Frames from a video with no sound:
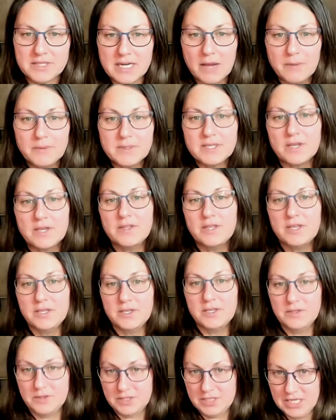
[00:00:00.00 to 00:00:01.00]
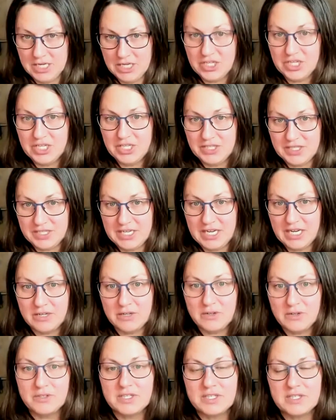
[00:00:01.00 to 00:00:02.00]
and I was on the teaching
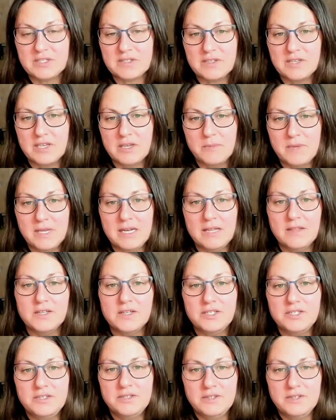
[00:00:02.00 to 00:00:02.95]
standards committee,